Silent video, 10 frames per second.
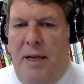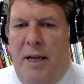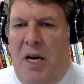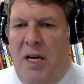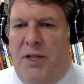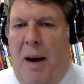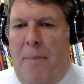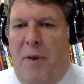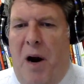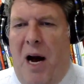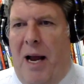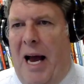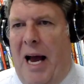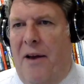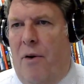I'm going to stop the
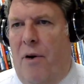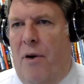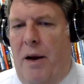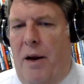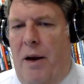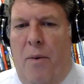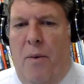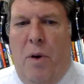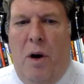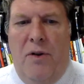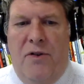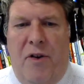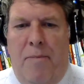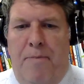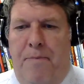broadcast, Corey, and we'll go to
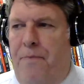Zoom.